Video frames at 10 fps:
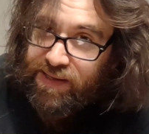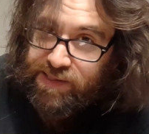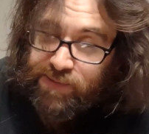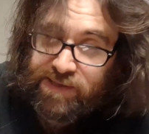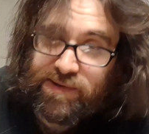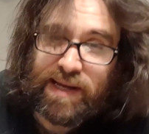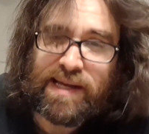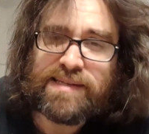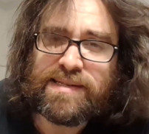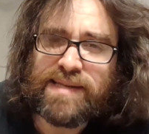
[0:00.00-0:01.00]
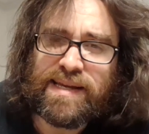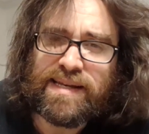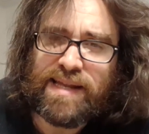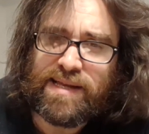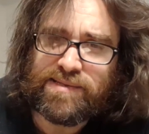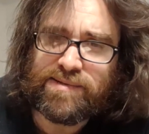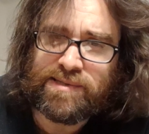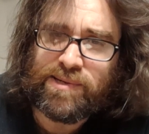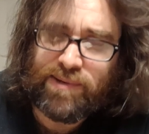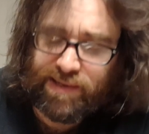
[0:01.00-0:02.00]
Spins around. I guess it's like a
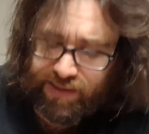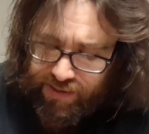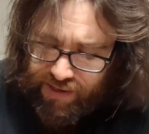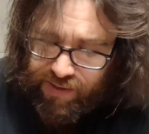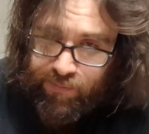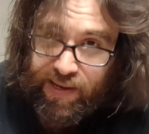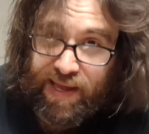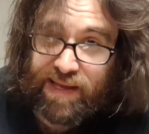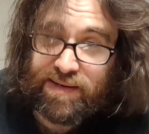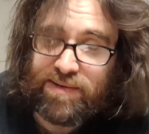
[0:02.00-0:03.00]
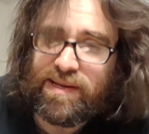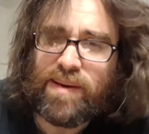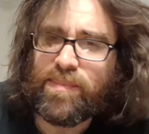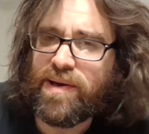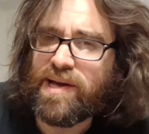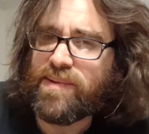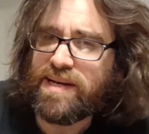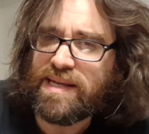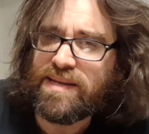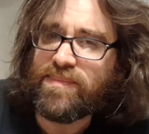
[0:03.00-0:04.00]
dangerous toy that got banned, and you can't buy them
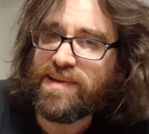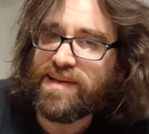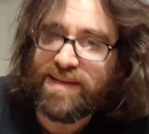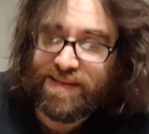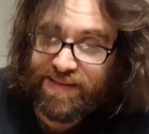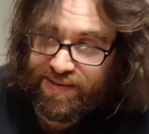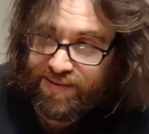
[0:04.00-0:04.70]
on eBay.